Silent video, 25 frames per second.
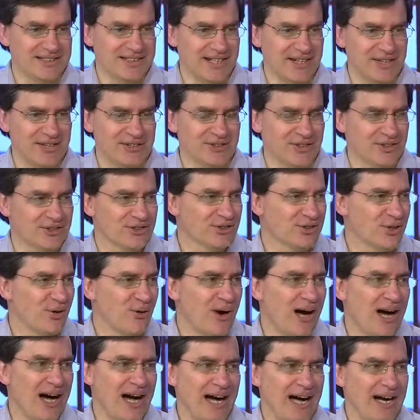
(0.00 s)
standards are
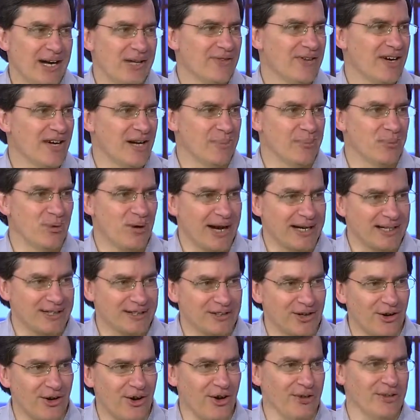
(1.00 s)
so high, you've got to yeah.
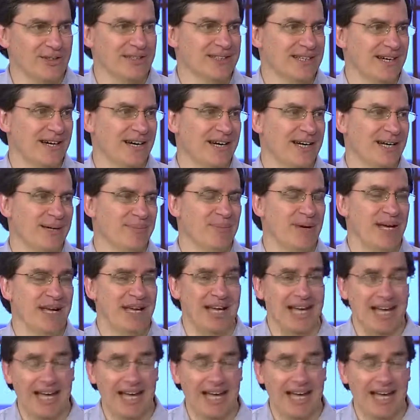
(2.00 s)
practice all the time.